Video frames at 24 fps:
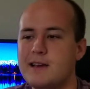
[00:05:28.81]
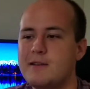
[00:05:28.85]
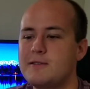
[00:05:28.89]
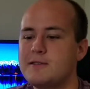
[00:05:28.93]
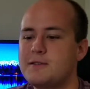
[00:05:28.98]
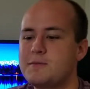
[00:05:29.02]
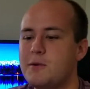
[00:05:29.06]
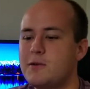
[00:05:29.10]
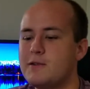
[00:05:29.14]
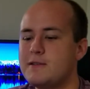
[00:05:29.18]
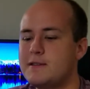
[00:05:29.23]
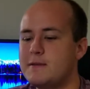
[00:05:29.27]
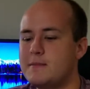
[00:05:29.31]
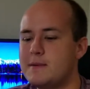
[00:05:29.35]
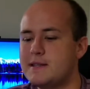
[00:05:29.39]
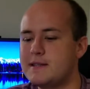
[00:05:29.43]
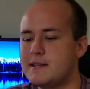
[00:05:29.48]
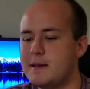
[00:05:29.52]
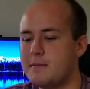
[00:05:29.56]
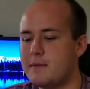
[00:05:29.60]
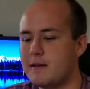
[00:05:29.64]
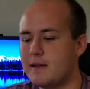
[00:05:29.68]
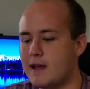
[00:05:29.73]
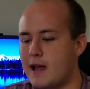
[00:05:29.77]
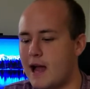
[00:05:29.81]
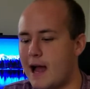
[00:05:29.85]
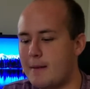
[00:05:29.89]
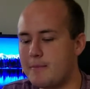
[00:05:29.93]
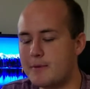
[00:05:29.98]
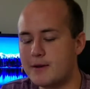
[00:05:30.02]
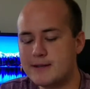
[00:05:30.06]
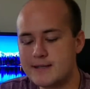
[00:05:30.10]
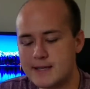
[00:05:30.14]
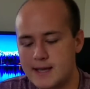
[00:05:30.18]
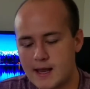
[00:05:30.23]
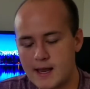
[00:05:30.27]
It was supposed to be something like, I'm
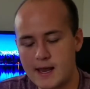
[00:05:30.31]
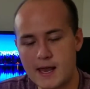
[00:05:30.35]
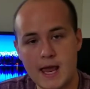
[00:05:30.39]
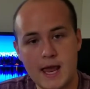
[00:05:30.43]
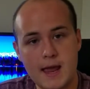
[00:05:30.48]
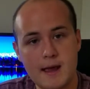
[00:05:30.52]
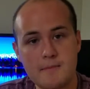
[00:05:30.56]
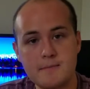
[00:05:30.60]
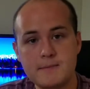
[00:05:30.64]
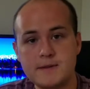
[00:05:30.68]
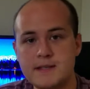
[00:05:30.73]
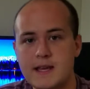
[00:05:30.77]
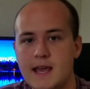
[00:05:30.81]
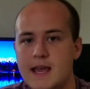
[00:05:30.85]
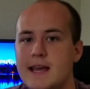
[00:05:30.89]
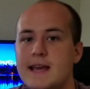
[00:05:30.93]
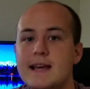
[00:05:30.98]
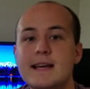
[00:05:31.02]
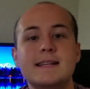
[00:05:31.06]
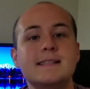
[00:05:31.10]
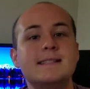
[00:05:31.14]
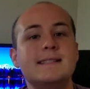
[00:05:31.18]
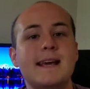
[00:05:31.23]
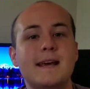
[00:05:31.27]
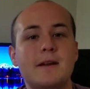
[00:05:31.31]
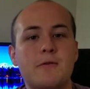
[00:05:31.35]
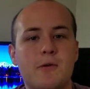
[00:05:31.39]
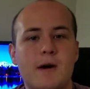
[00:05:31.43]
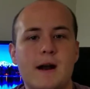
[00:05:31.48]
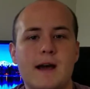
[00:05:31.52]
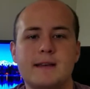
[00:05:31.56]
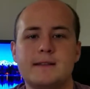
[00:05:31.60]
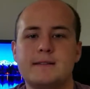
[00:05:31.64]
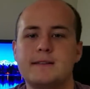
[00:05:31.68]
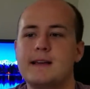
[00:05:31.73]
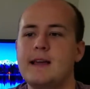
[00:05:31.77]
gonna take a game, say Dead
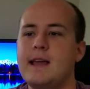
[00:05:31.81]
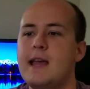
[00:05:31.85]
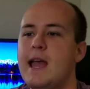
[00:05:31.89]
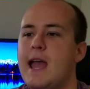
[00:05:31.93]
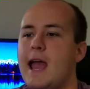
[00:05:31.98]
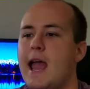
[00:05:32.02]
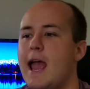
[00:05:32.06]
Rising,